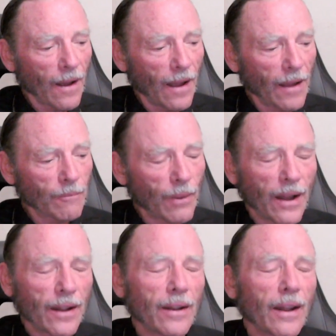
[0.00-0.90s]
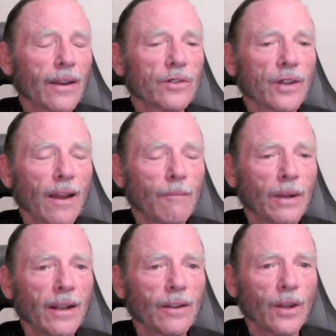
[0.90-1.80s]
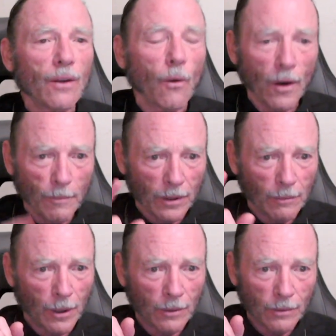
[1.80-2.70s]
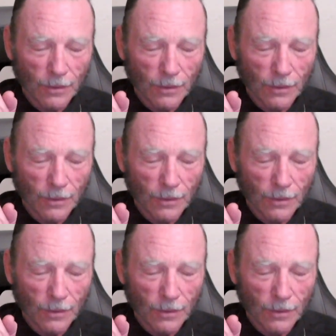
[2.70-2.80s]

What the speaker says: And by examining the orbital